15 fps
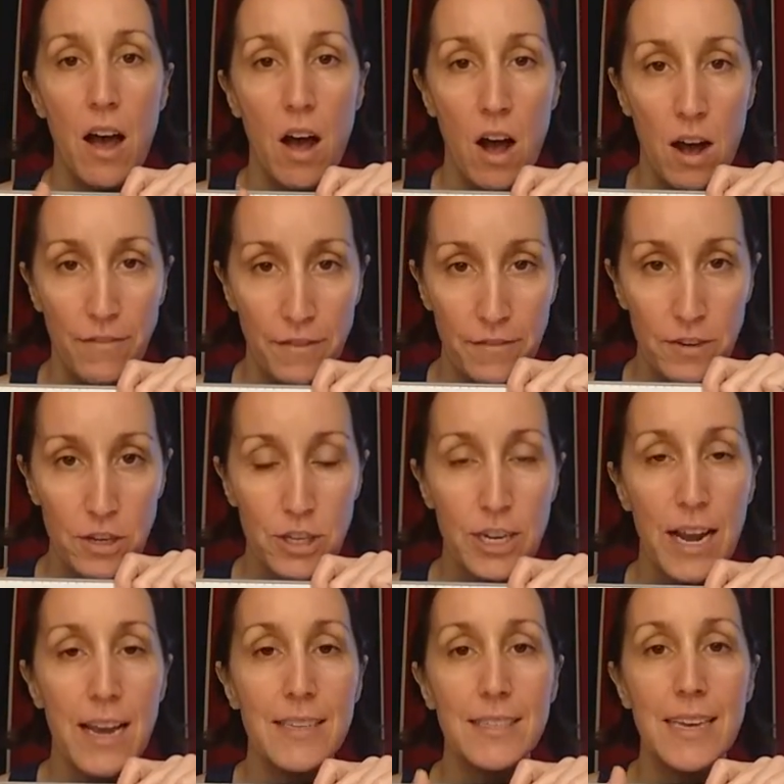off of your
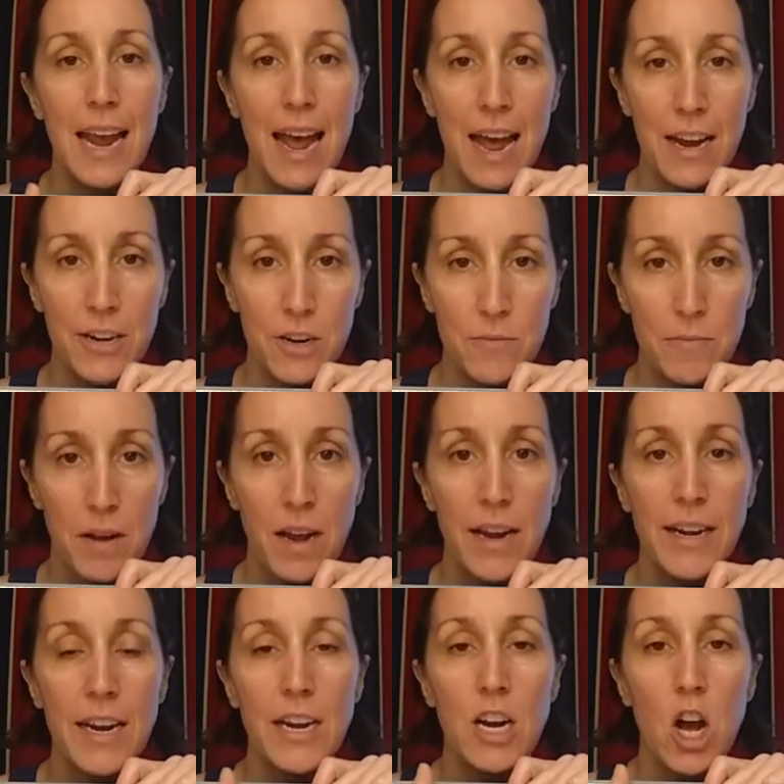chest, out of your
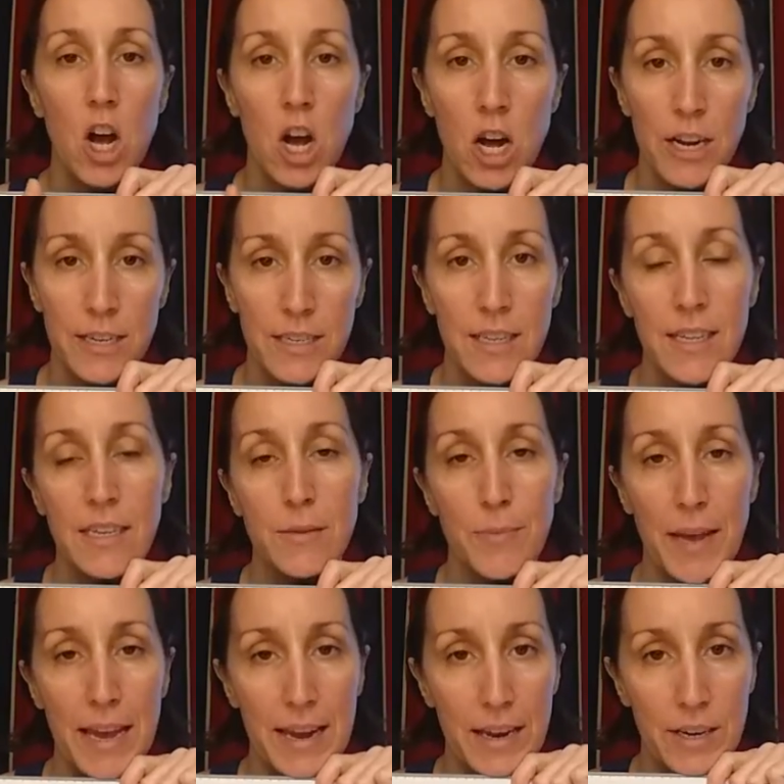mind, and onto this
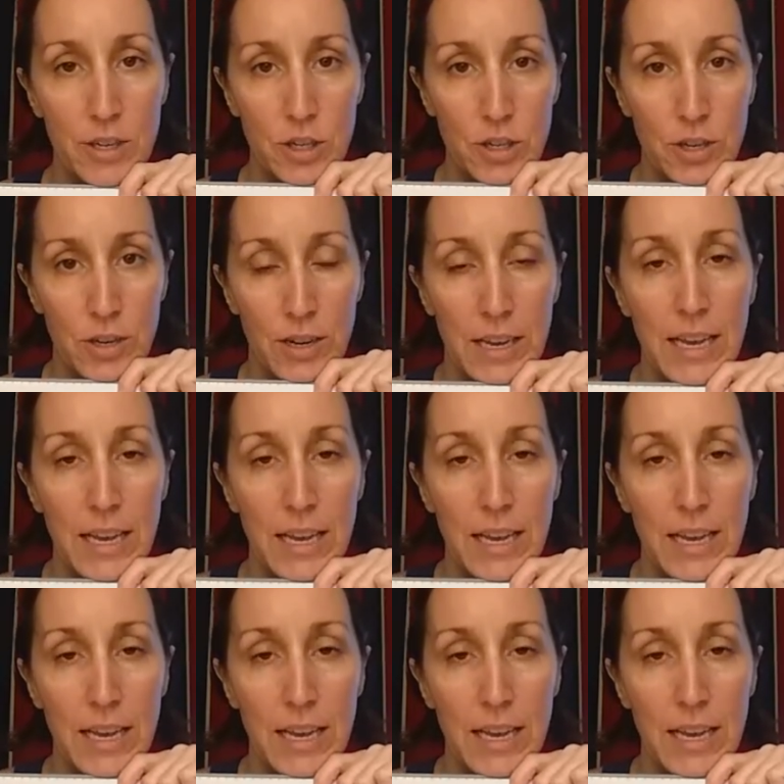page.